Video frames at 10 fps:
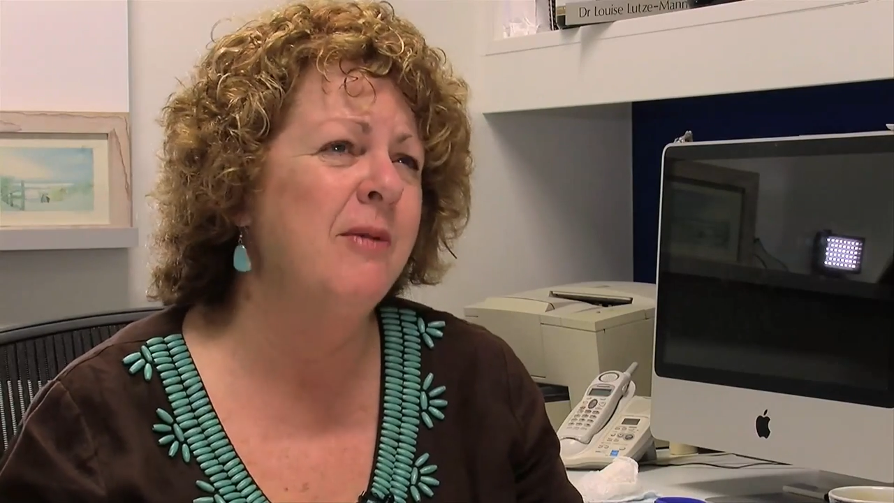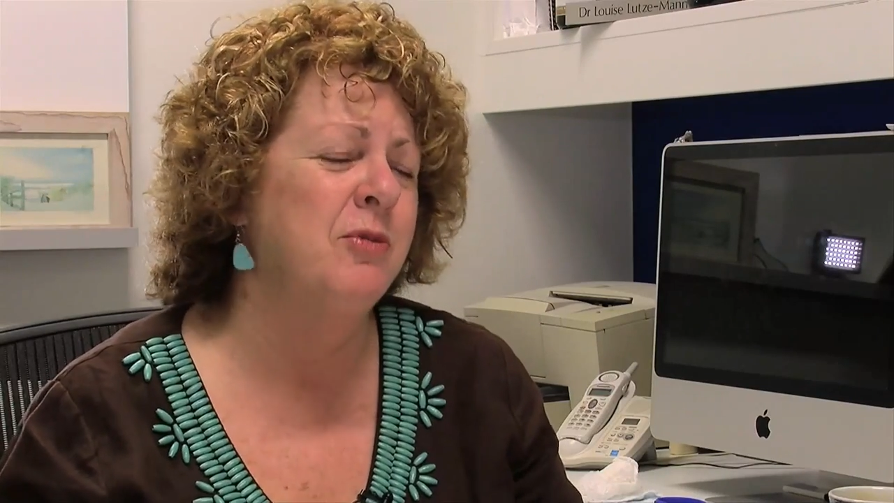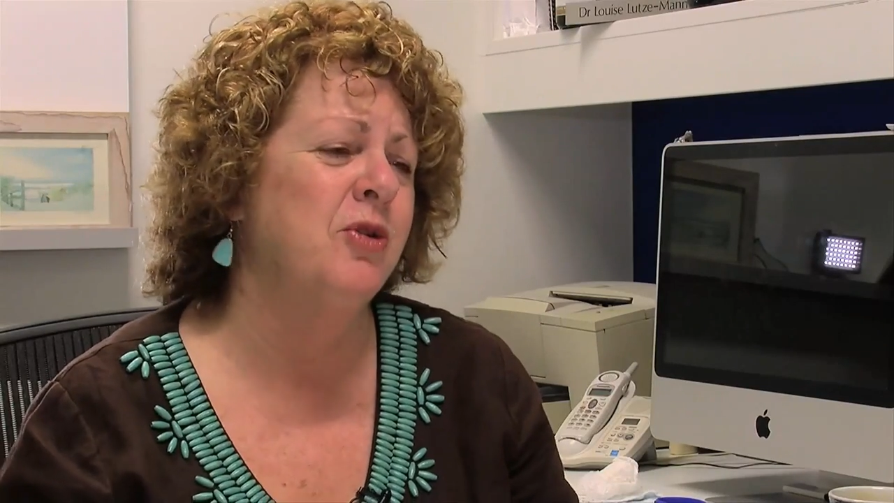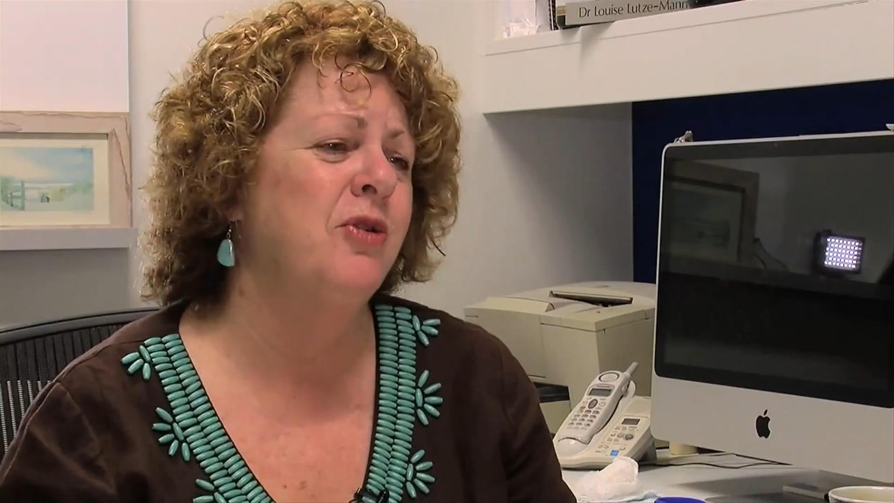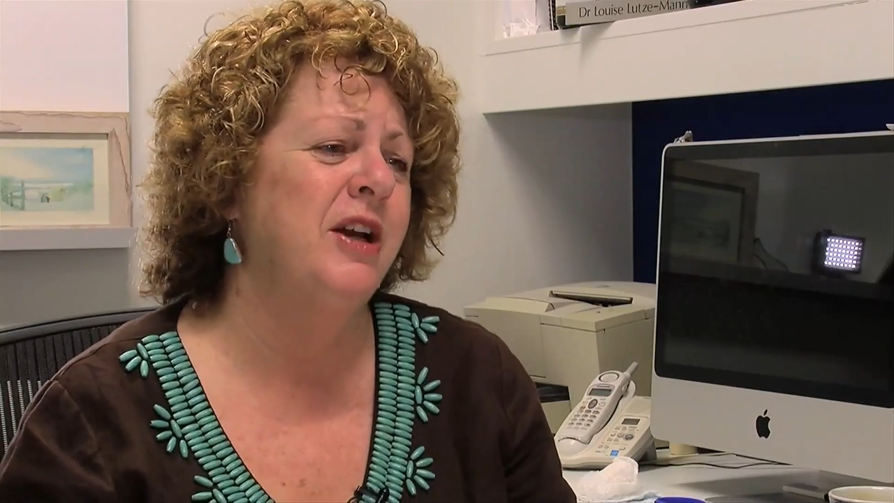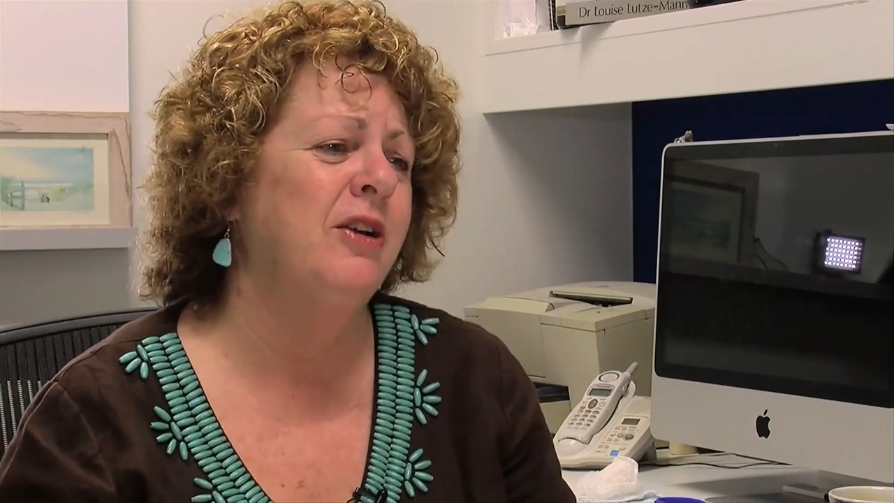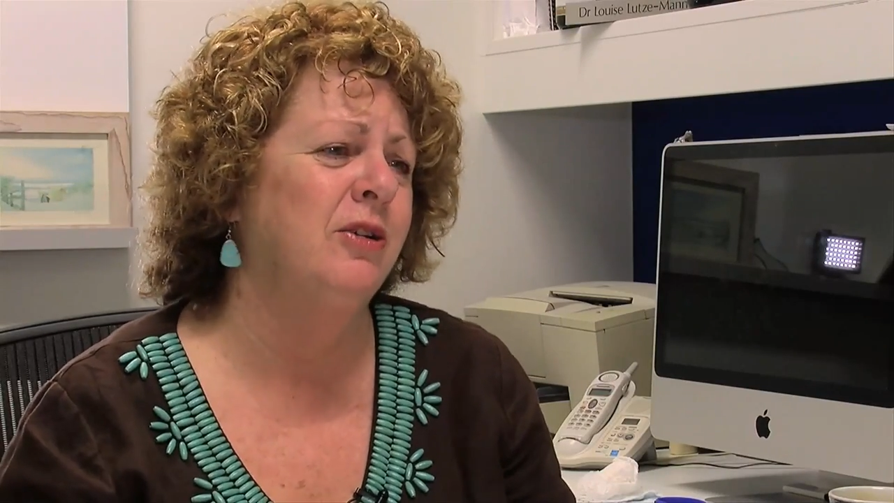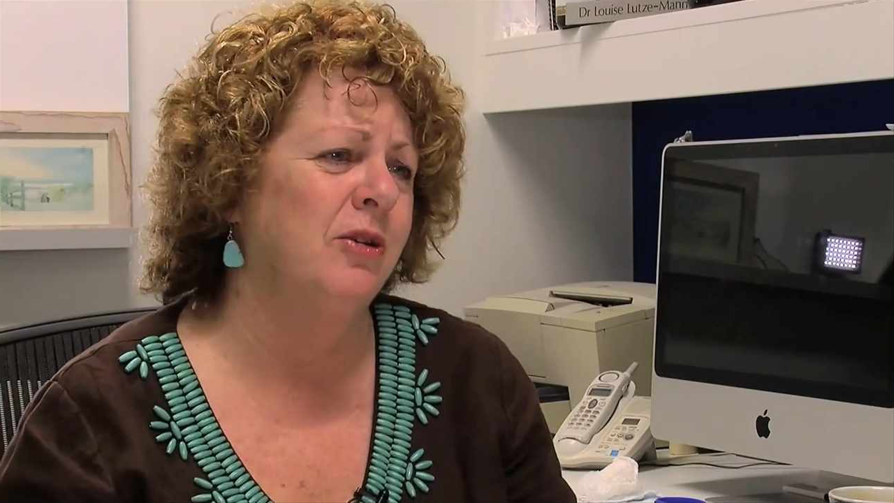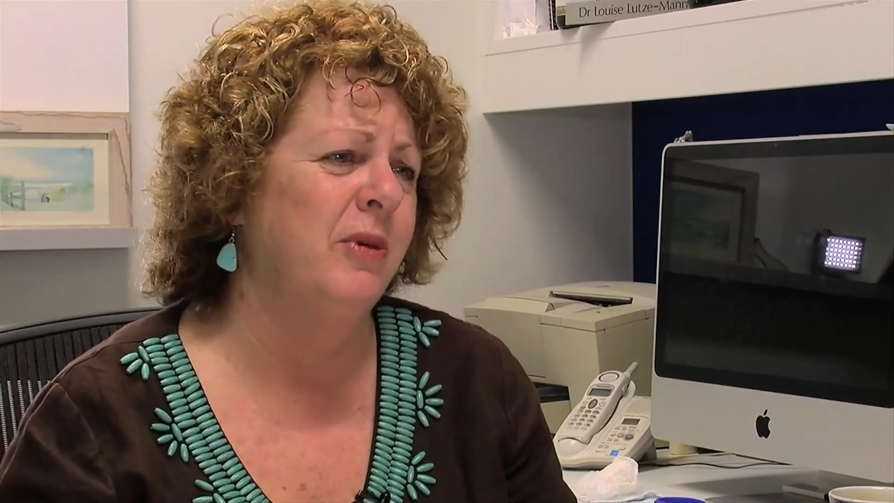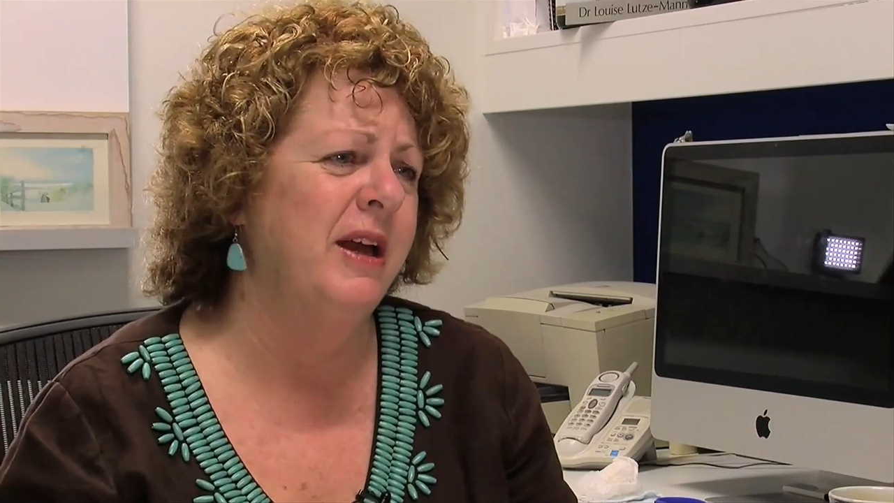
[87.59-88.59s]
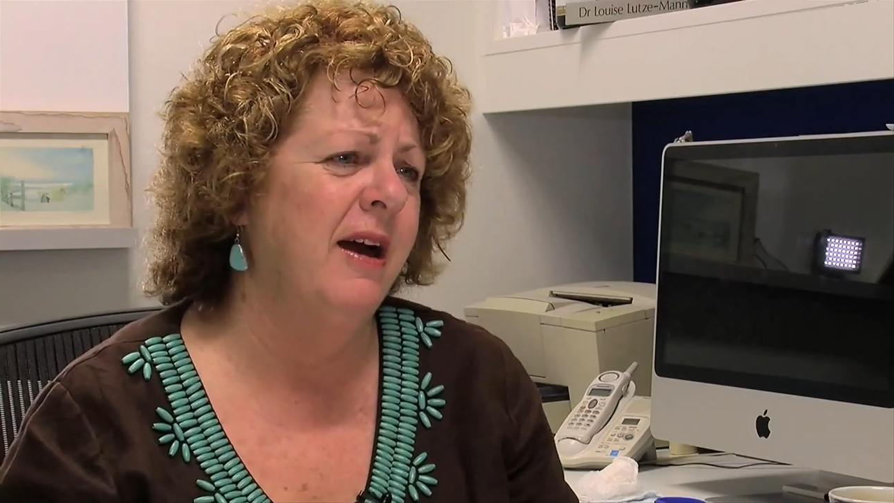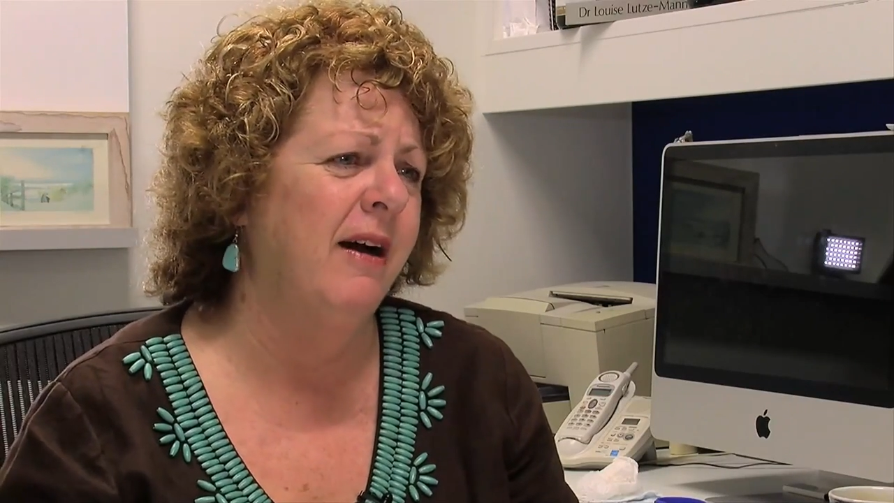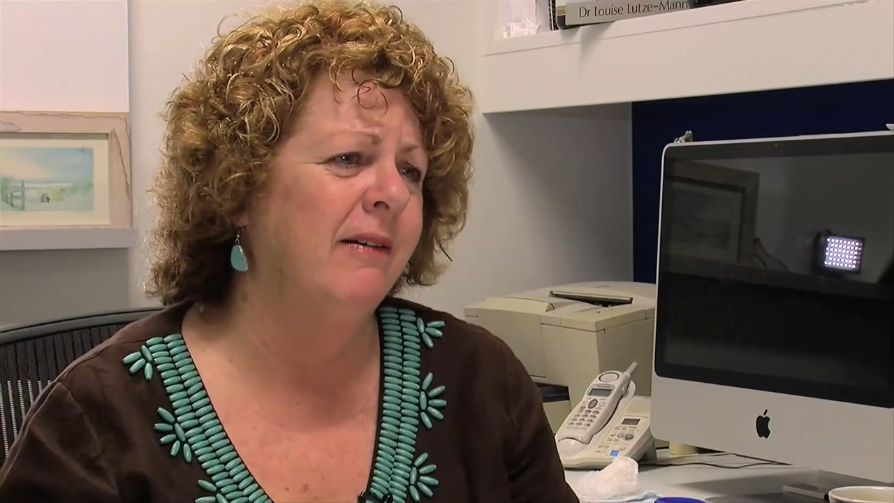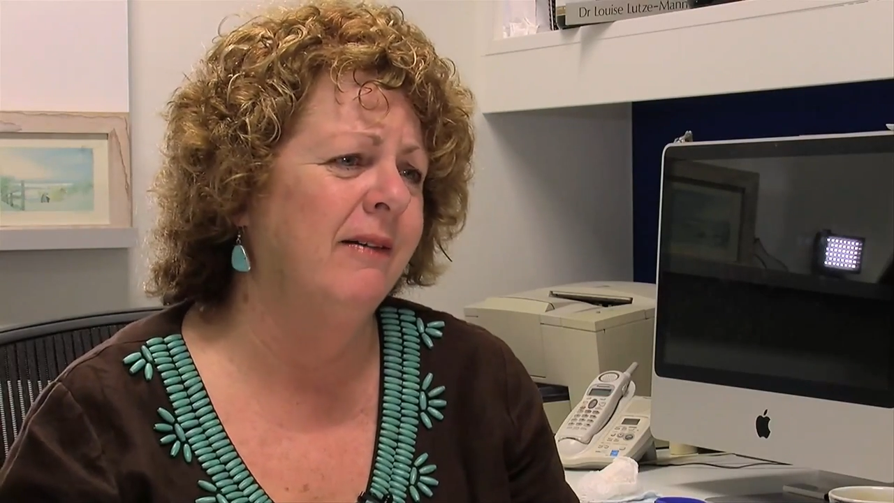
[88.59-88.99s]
more critical than we are.